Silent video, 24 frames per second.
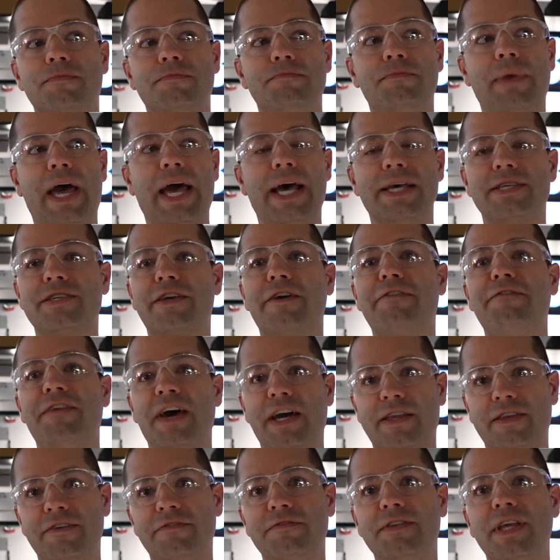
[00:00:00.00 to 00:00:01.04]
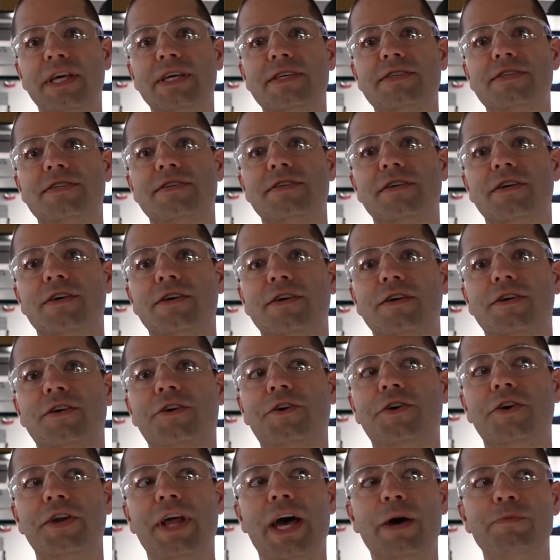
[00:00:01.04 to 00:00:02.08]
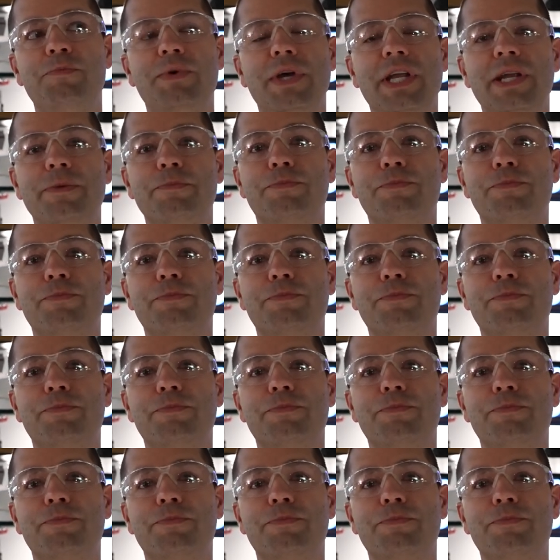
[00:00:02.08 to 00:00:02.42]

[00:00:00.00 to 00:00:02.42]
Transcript: mask effectiveness could have been